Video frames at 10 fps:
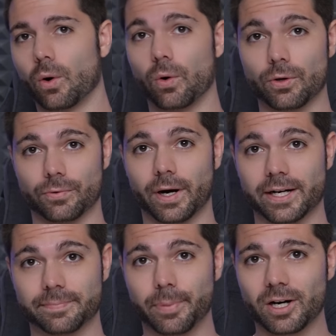all the
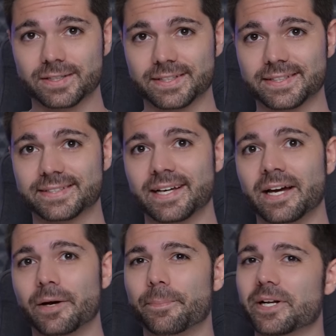right boxes,
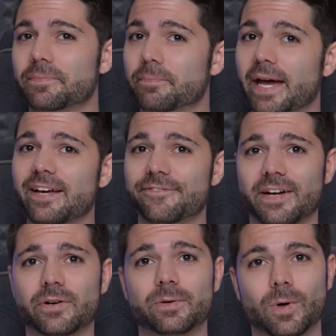but may
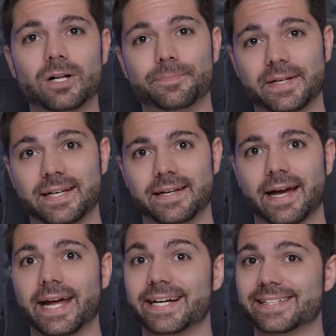very well be
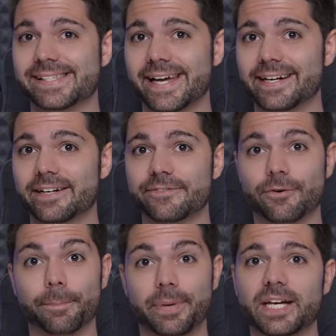a contender
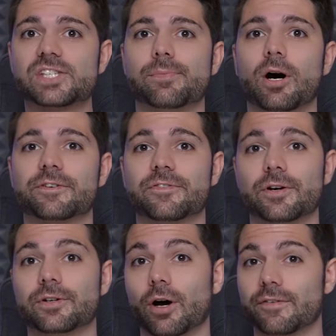for best
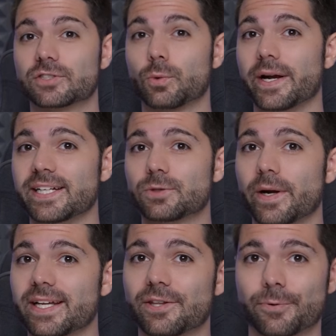smartphone of
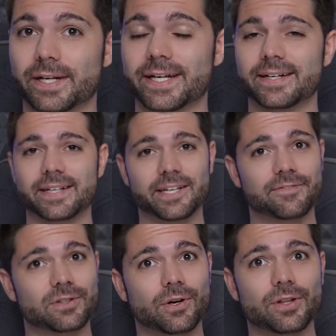2023,
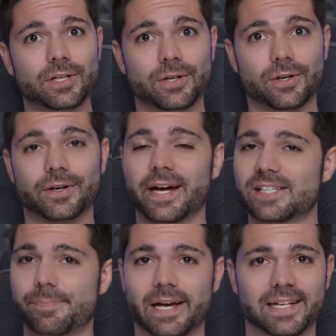even though the year
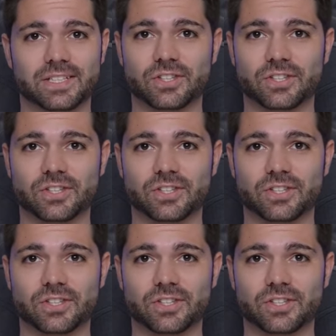has barely